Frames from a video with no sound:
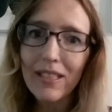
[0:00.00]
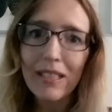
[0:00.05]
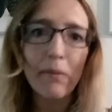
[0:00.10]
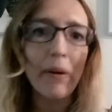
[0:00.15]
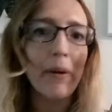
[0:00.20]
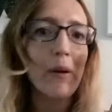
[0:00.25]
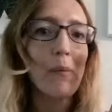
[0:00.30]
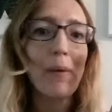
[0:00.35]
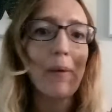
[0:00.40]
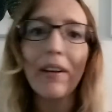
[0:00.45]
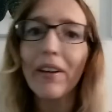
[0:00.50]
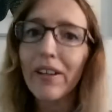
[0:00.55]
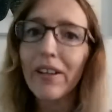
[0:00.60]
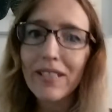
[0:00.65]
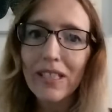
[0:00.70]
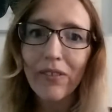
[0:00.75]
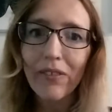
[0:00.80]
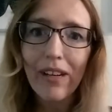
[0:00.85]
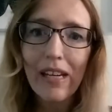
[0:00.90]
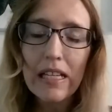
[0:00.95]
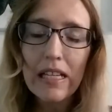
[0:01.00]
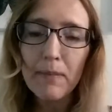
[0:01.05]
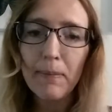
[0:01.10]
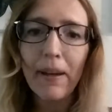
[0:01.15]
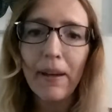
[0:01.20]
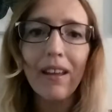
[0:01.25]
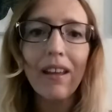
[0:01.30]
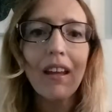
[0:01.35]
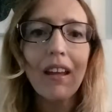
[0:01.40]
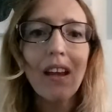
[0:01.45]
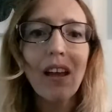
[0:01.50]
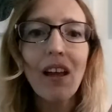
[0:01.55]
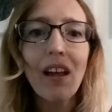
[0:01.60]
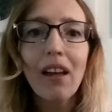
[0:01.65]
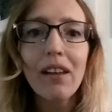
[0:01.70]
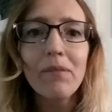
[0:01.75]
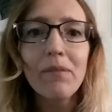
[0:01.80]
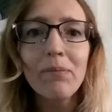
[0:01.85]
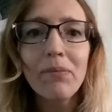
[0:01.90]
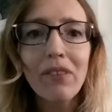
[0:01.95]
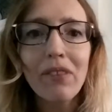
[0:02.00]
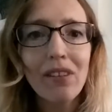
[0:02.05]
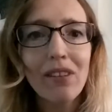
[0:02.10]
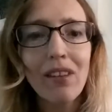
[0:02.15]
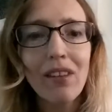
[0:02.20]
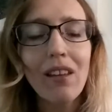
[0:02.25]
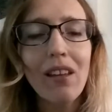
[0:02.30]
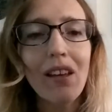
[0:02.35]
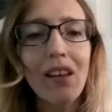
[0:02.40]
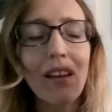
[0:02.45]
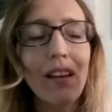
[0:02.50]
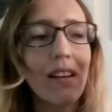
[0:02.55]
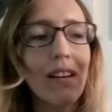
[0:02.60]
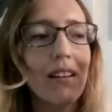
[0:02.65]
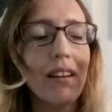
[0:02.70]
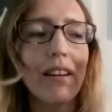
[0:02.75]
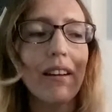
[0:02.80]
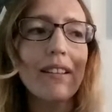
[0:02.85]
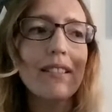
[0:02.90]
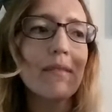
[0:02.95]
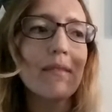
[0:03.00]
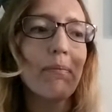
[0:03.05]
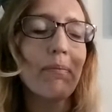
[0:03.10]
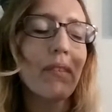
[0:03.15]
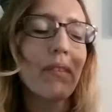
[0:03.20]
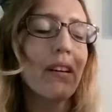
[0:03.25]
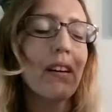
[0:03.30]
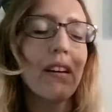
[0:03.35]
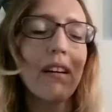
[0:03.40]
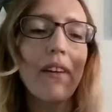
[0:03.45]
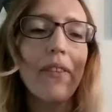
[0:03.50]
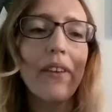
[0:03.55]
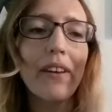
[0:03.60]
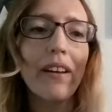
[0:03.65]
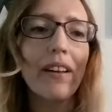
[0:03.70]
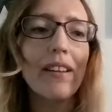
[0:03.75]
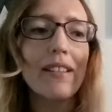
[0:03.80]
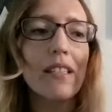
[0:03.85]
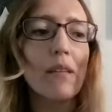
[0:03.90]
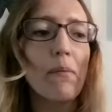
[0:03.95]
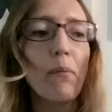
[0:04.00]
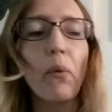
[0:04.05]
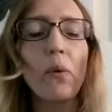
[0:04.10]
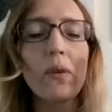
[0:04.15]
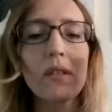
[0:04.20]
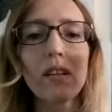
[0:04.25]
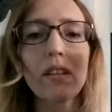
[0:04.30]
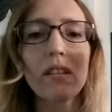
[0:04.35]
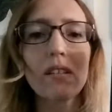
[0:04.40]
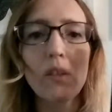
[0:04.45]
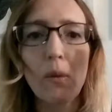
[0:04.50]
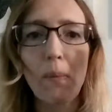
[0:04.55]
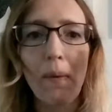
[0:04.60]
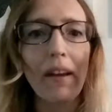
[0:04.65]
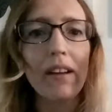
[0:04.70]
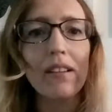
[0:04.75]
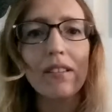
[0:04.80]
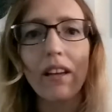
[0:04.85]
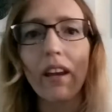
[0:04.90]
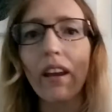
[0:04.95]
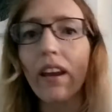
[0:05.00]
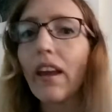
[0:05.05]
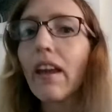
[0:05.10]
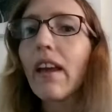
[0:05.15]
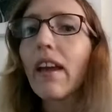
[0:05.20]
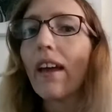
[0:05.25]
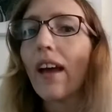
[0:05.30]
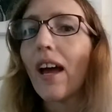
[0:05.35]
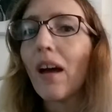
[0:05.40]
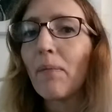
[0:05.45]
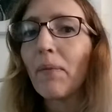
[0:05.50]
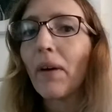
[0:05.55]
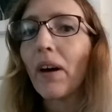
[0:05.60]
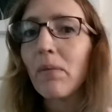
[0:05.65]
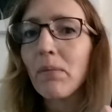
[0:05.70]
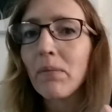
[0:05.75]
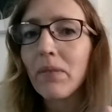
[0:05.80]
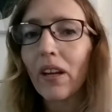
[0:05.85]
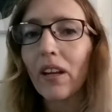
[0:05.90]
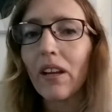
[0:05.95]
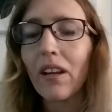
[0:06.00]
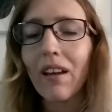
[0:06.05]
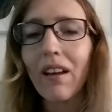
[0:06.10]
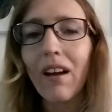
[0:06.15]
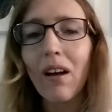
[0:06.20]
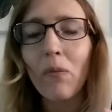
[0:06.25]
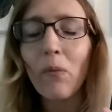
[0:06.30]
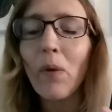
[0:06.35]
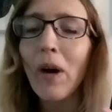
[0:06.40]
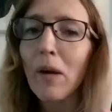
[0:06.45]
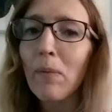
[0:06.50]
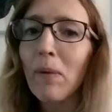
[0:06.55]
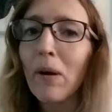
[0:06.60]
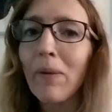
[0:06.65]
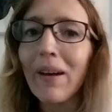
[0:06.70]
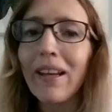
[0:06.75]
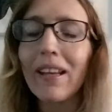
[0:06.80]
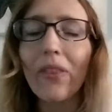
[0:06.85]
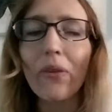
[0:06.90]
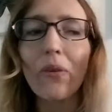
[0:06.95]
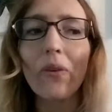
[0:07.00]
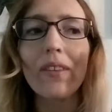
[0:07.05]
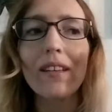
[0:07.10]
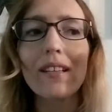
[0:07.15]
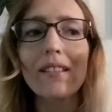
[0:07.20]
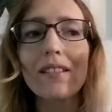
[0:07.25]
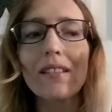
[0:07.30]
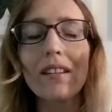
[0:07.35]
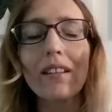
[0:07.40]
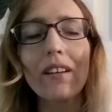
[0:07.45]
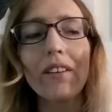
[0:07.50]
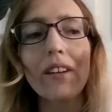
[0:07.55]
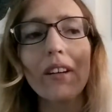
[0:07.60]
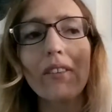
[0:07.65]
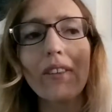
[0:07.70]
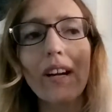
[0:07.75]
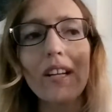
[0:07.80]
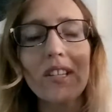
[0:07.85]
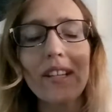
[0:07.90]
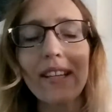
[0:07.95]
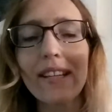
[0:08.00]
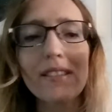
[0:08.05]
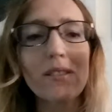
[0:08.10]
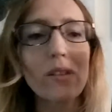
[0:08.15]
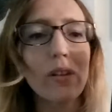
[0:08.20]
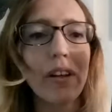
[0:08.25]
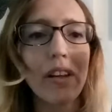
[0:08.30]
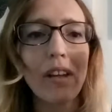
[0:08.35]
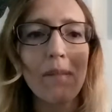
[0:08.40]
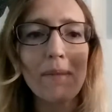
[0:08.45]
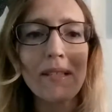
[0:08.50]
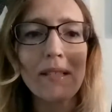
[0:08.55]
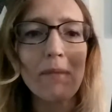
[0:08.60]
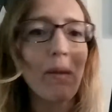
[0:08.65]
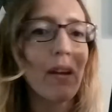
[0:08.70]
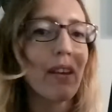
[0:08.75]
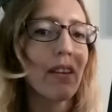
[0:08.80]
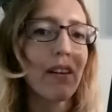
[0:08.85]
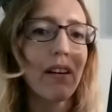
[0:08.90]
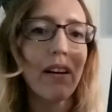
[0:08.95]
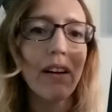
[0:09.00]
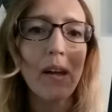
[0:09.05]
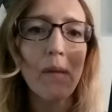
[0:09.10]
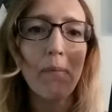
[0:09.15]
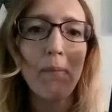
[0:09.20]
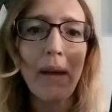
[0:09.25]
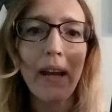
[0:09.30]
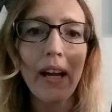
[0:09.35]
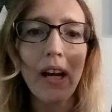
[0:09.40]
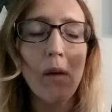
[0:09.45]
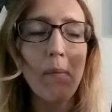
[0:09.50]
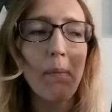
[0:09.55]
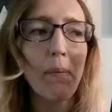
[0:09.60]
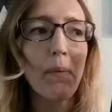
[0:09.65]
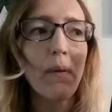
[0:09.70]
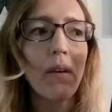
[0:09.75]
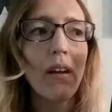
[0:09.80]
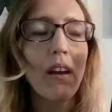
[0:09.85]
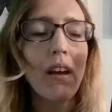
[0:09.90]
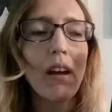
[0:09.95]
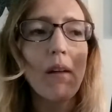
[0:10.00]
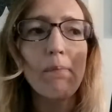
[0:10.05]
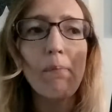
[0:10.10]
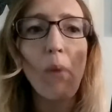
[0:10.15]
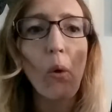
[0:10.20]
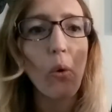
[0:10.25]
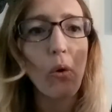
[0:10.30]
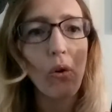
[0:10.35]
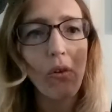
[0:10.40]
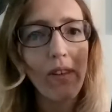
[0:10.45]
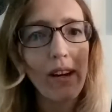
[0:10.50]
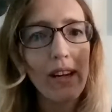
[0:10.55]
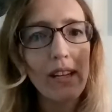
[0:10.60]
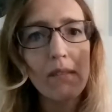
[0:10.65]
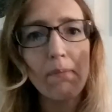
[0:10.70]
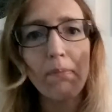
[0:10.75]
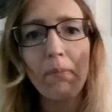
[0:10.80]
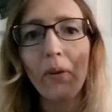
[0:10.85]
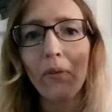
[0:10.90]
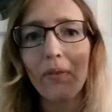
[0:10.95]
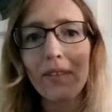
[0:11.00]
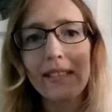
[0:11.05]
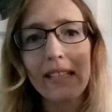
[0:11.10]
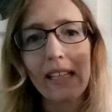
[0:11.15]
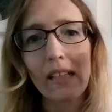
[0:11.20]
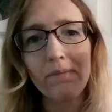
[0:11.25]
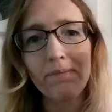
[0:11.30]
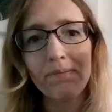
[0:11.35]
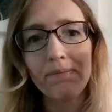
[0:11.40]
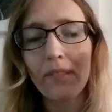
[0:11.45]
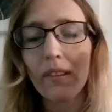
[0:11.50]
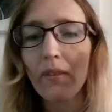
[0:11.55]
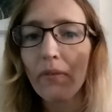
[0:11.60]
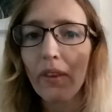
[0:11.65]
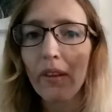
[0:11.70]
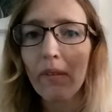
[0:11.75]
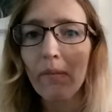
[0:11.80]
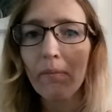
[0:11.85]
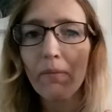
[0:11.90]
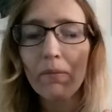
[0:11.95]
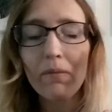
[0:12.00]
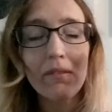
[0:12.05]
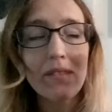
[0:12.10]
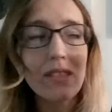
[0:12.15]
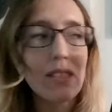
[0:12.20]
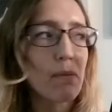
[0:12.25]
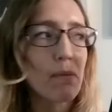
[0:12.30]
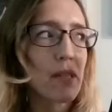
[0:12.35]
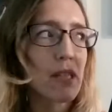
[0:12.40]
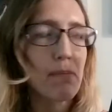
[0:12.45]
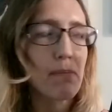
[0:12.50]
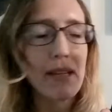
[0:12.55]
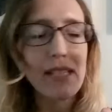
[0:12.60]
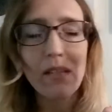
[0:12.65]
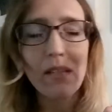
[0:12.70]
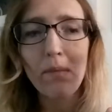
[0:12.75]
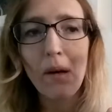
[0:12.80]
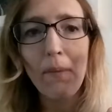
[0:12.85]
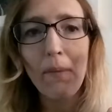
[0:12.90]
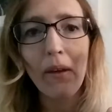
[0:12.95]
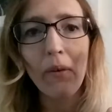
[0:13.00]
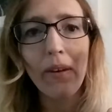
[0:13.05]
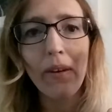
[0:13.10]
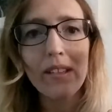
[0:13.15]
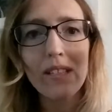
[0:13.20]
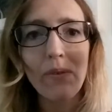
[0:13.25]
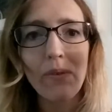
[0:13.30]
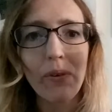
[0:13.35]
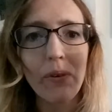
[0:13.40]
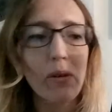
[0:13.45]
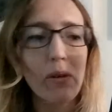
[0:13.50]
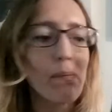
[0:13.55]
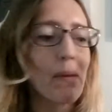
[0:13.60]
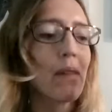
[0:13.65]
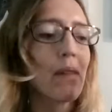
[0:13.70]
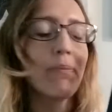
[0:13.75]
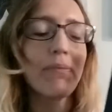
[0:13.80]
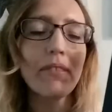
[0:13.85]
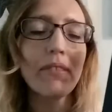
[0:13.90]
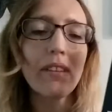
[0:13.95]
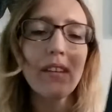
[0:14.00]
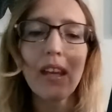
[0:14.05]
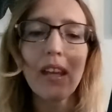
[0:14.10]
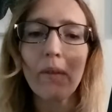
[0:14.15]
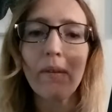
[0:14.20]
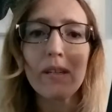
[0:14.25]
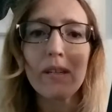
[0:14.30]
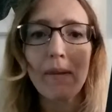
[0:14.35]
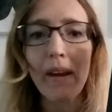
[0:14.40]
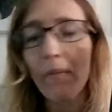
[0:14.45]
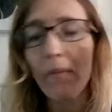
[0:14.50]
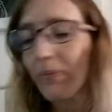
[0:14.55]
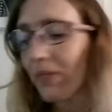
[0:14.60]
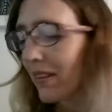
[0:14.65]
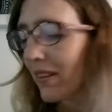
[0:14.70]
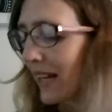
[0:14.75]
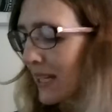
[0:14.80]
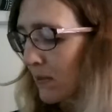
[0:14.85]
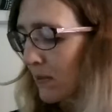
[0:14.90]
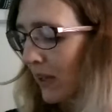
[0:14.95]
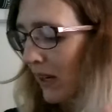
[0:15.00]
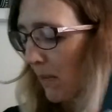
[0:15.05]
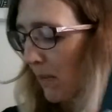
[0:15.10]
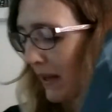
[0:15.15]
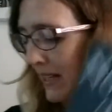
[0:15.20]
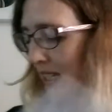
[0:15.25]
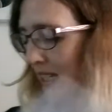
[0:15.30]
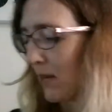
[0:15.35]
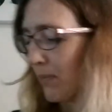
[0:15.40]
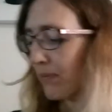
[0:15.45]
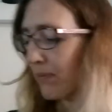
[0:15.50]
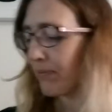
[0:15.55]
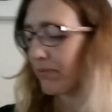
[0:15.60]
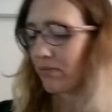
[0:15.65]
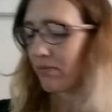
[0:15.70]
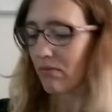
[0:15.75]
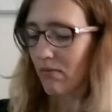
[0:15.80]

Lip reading: They might not be cosy reads, but no, I think it's an important topic. So I'm going to work my way through this kind of gradually. It's not going to be something that I pick up and bulk read, obviously, for the subject matter might be quite difficult, but either which way, that's one I picked up.